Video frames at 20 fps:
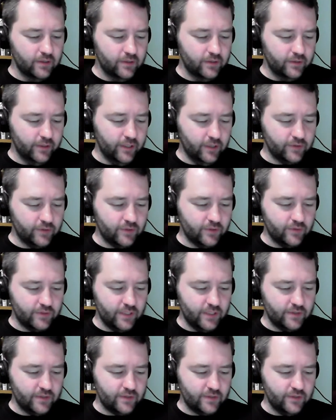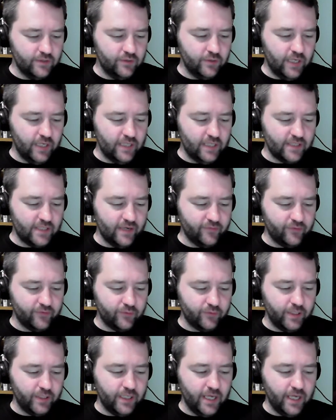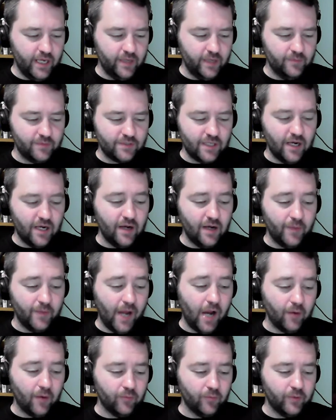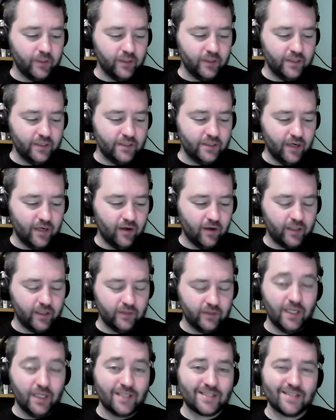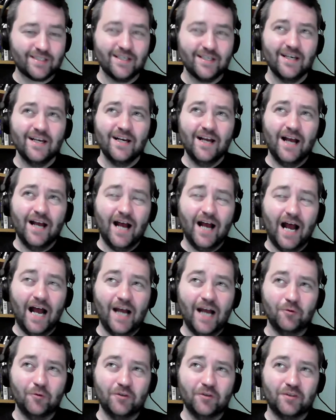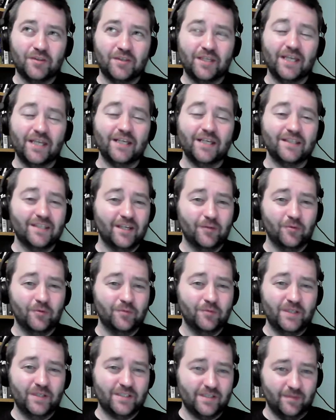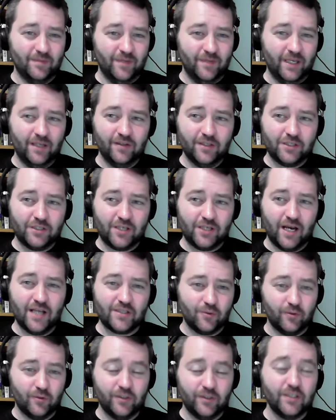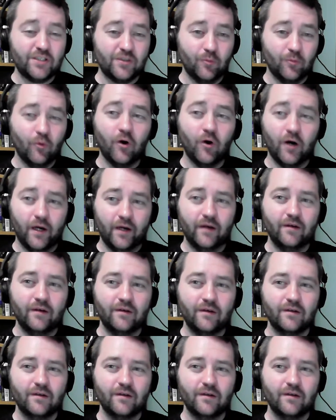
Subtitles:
He also says, you guys have 3 names? Not really, Derek, unless I would think that it would be some English guys, or at least 1.